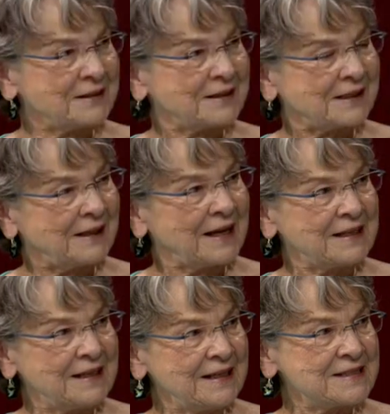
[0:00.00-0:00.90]
that a
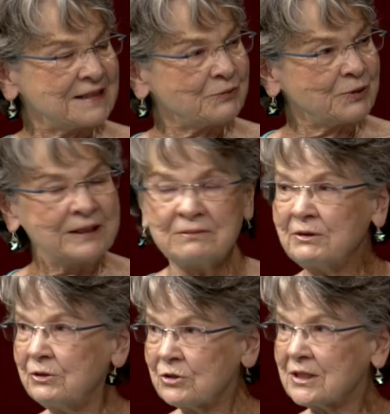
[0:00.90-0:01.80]
client needs, and we
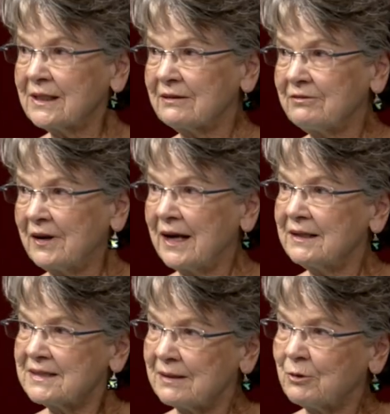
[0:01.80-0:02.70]
usually can
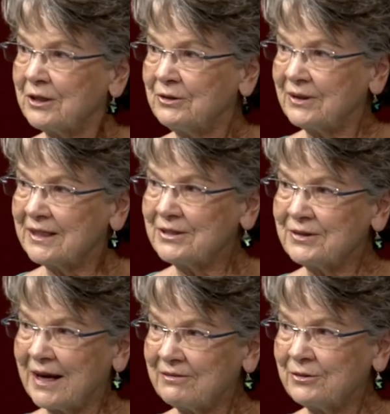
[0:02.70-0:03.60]
find someone who can
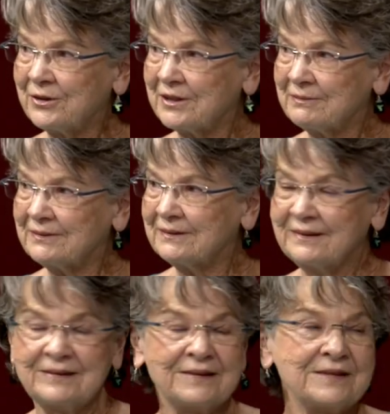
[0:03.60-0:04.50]
do that for them.
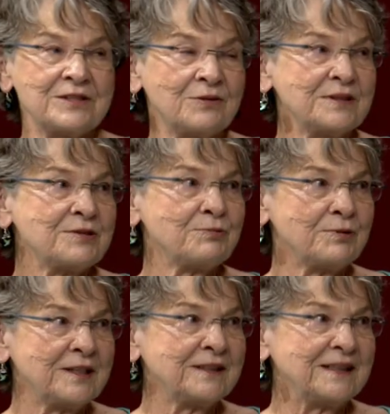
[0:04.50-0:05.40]
Perfect. So it's
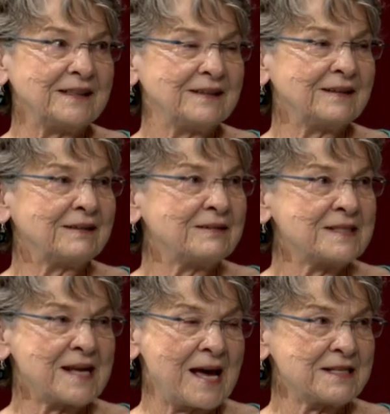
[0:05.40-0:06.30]
really a
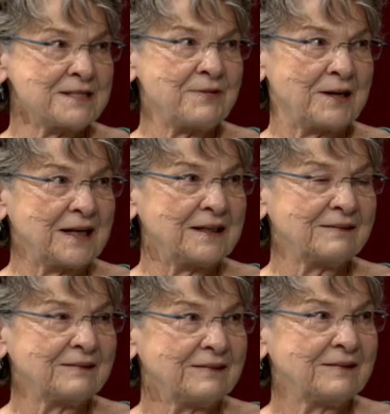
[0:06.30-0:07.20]

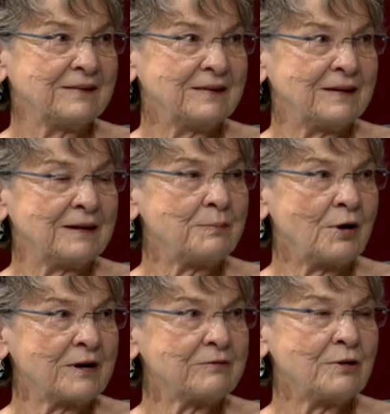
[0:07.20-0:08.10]
satisfying
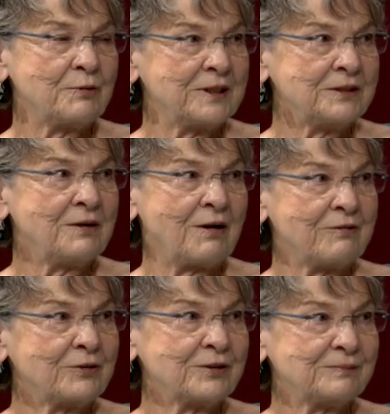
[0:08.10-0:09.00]
part of what we offer.